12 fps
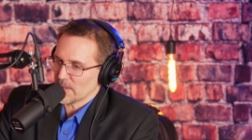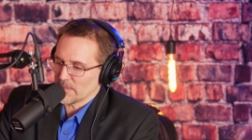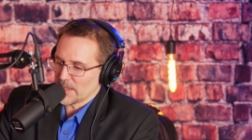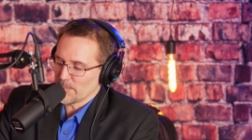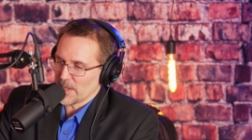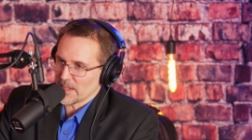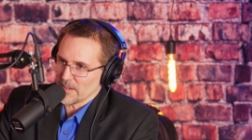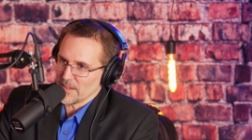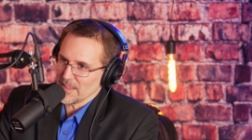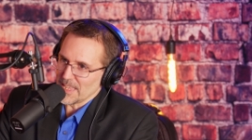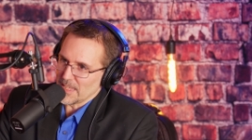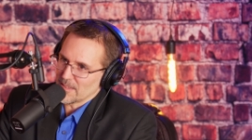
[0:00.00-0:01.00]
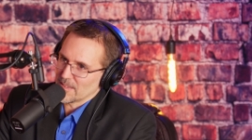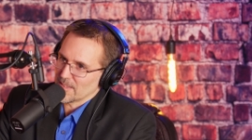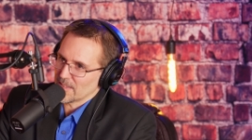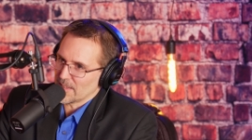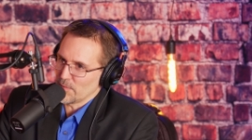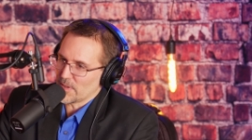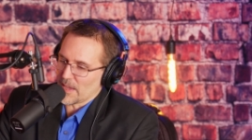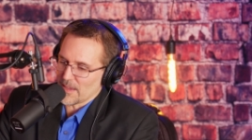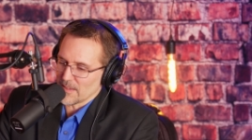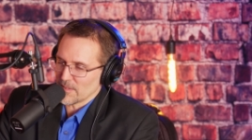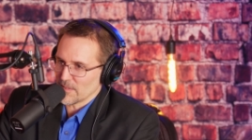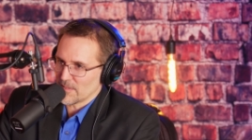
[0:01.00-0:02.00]
And by golly, you
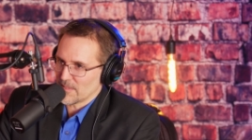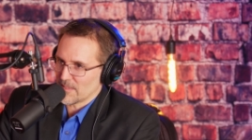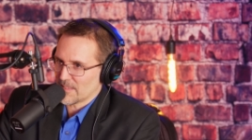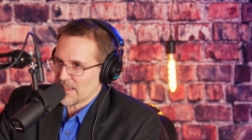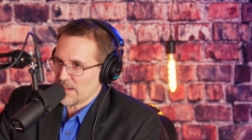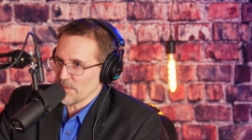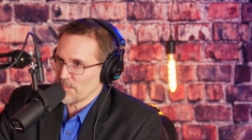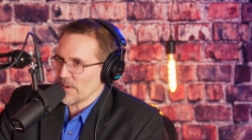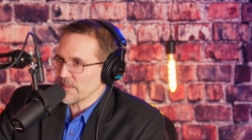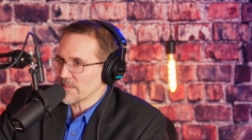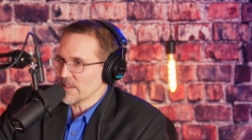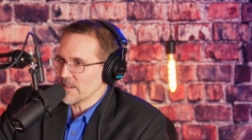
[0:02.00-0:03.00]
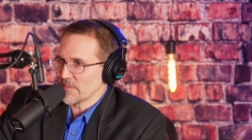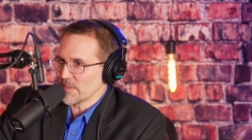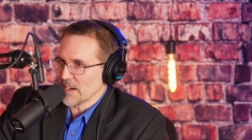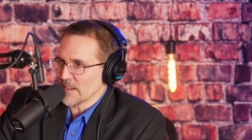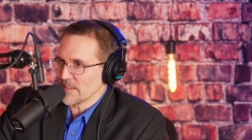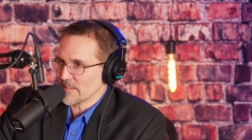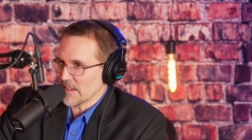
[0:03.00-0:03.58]
can't just... tell the President of the United